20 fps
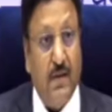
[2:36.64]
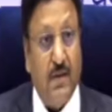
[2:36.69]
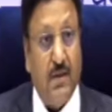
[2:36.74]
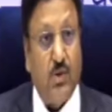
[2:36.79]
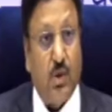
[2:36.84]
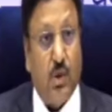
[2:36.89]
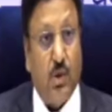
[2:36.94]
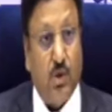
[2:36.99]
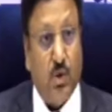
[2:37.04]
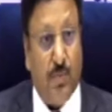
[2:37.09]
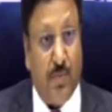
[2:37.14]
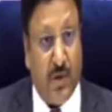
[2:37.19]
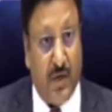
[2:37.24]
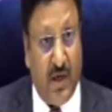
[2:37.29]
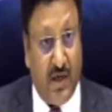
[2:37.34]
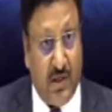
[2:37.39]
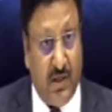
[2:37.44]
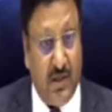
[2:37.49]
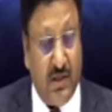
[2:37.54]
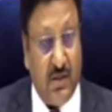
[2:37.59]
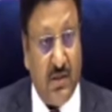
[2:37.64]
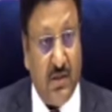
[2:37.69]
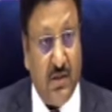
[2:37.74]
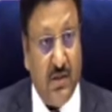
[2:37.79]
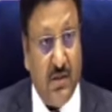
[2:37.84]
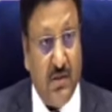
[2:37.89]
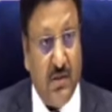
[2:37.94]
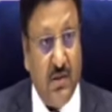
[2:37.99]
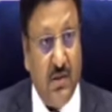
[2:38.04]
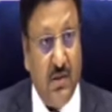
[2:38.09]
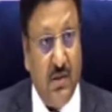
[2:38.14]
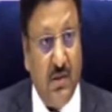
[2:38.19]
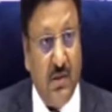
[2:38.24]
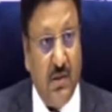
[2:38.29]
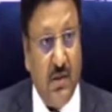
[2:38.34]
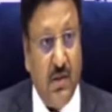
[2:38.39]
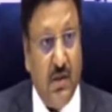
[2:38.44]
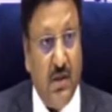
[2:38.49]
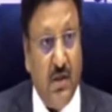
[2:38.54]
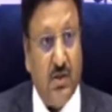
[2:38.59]
is also protected,
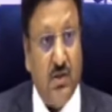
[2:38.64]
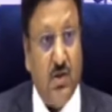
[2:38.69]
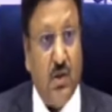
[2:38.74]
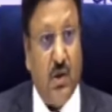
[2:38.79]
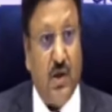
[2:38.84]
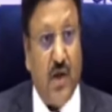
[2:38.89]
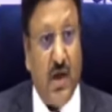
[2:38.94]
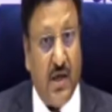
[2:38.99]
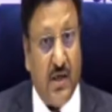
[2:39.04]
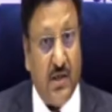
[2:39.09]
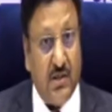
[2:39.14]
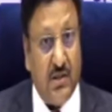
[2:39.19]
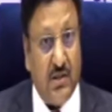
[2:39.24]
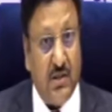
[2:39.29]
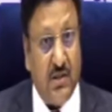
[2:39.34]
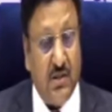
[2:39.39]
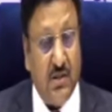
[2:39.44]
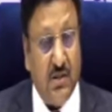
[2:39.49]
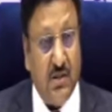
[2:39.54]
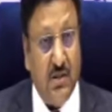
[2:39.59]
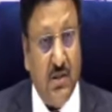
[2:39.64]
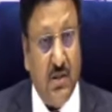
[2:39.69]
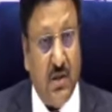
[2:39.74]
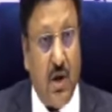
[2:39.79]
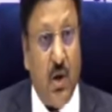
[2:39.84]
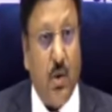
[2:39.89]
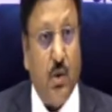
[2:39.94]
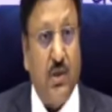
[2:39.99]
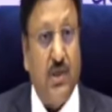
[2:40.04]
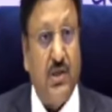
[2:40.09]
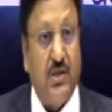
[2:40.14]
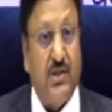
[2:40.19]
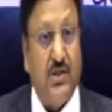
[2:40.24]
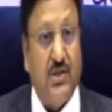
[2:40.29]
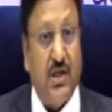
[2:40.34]
he is not harassed, how it is